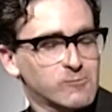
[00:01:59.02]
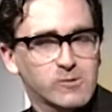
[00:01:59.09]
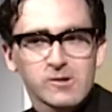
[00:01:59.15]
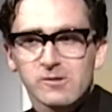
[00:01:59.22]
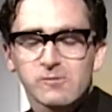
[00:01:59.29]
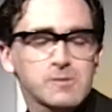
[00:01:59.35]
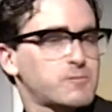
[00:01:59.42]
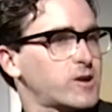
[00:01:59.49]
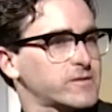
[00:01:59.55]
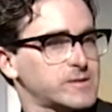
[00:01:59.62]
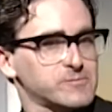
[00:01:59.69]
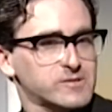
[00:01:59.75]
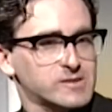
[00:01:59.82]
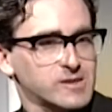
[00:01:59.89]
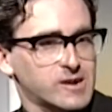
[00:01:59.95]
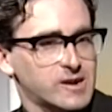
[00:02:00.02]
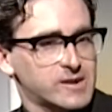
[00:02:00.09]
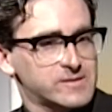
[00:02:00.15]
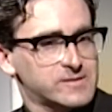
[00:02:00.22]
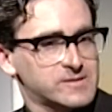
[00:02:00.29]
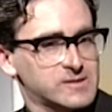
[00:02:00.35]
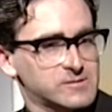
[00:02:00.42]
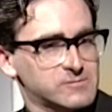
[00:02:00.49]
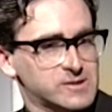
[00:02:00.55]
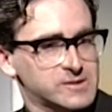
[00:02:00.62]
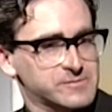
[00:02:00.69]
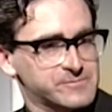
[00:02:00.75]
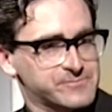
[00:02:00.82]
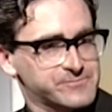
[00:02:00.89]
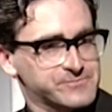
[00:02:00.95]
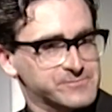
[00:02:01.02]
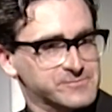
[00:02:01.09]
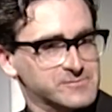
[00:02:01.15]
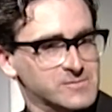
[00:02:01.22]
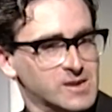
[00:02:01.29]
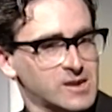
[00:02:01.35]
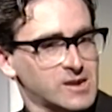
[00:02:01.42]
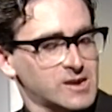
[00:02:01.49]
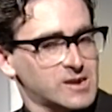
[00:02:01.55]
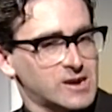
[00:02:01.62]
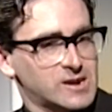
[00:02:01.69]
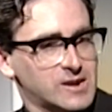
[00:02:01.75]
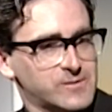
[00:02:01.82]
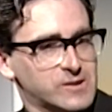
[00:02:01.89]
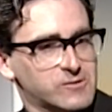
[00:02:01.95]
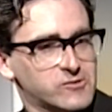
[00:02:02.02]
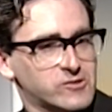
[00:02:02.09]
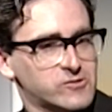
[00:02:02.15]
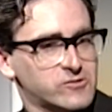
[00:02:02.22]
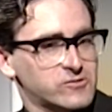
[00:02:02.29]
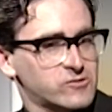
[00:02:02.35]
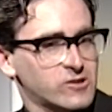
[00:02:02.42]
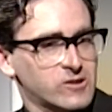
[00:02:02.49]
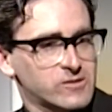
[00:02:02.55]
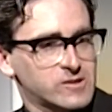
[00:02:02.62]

well, we brought some slides, didn't we? Yeah and I think we should show